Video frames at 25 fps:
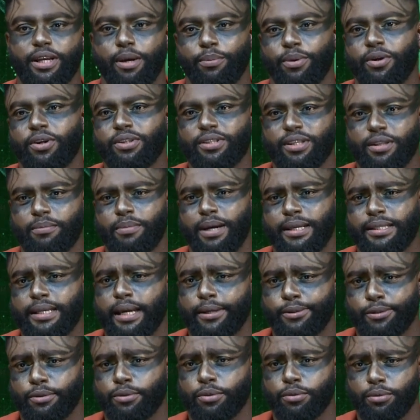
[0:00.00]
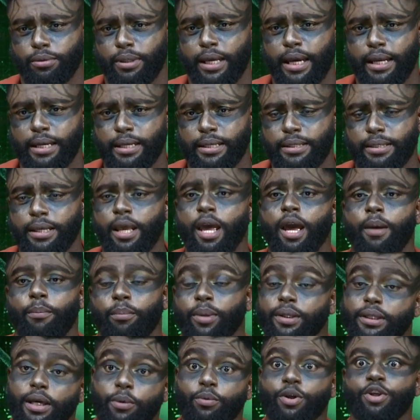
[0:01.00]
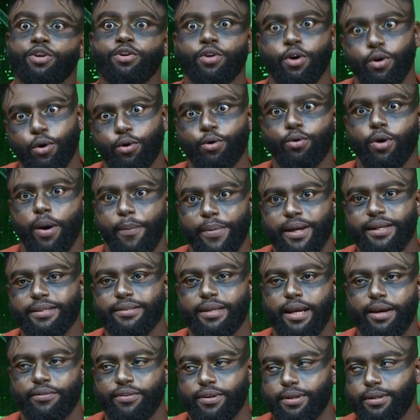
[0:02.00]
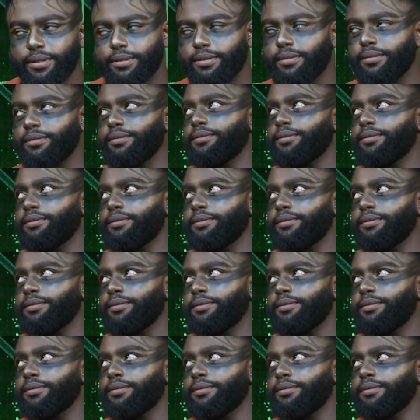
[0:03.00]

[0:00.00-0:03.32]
Now, because of the mask, I don't know who that is, mm -hmm. but then we know who Amanda Seyfried is.